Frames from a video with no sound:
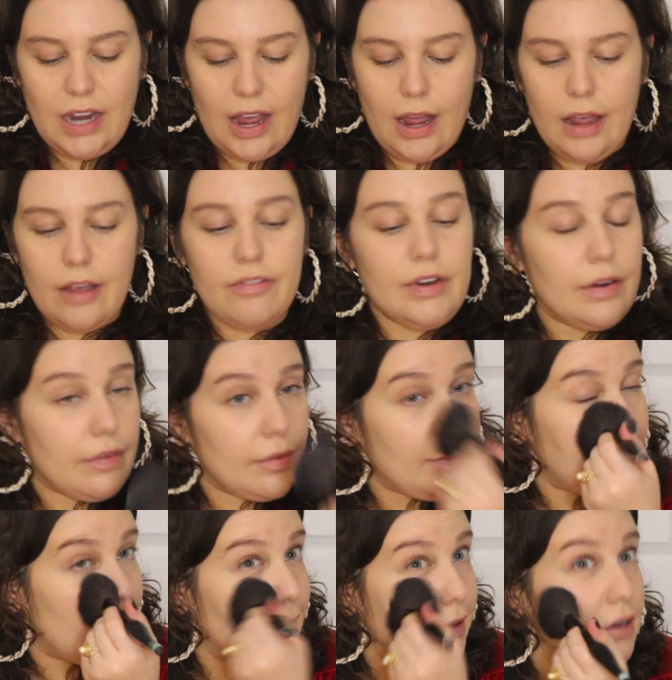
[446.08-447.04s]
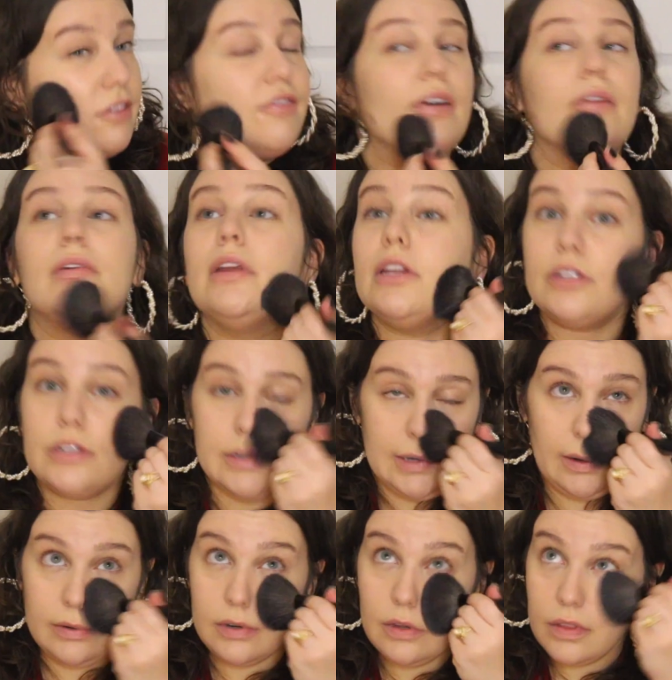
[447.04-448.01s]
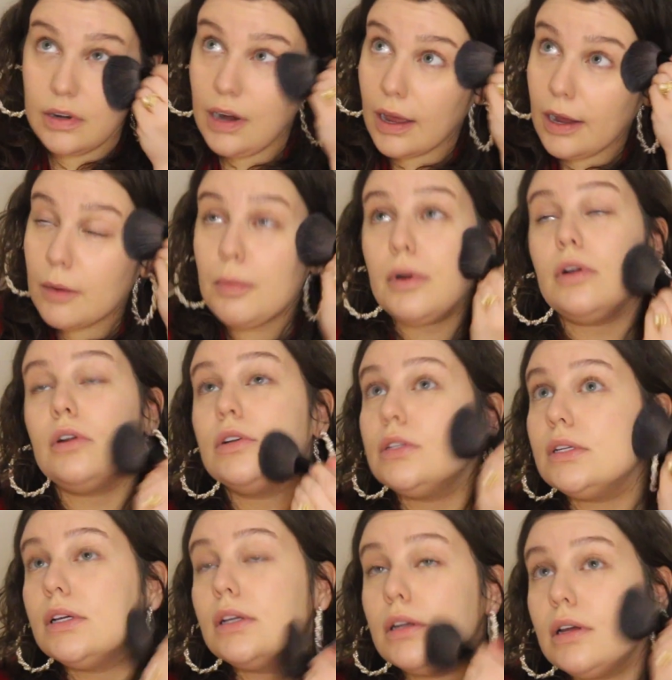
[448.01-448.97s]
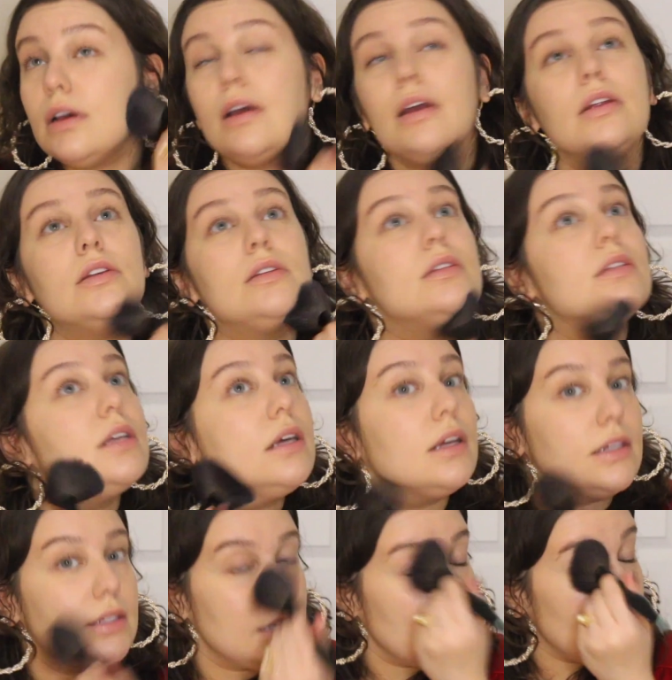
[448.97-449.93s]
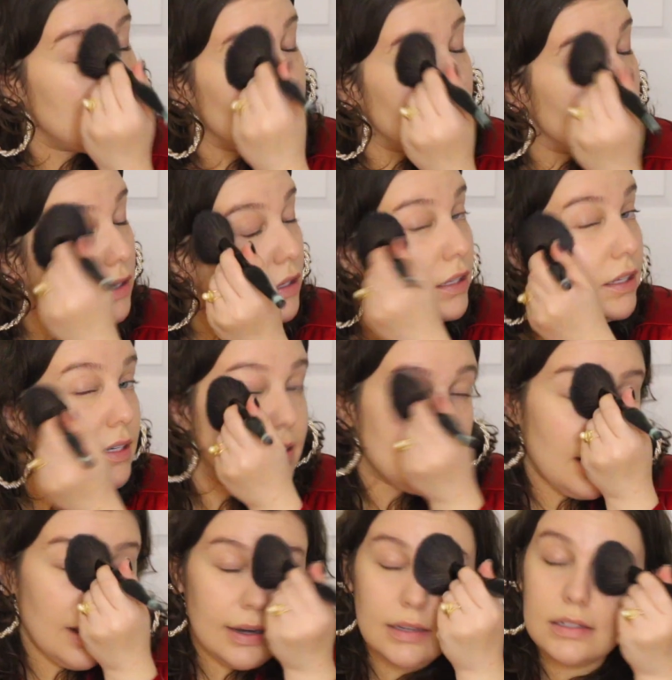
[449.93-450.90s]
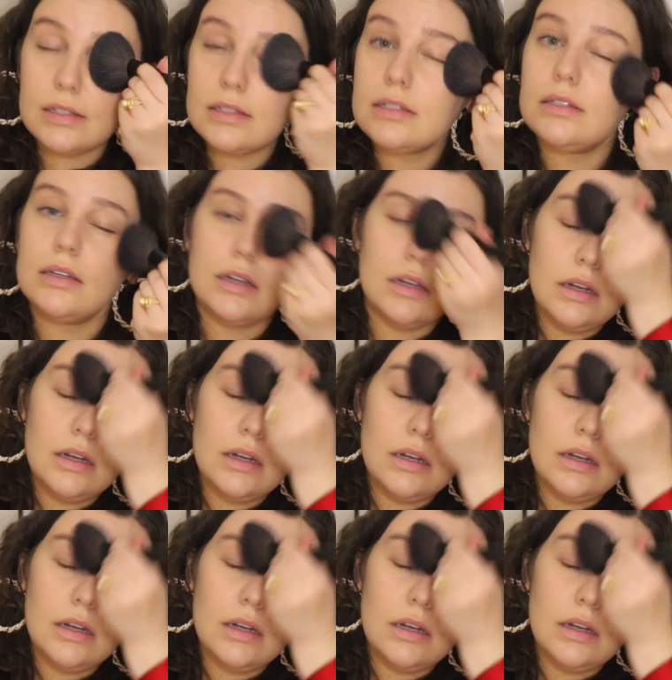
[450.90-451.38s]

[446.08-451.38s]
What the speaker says: I've never been like a foundation down to the neck person. I just think it's like a little intense.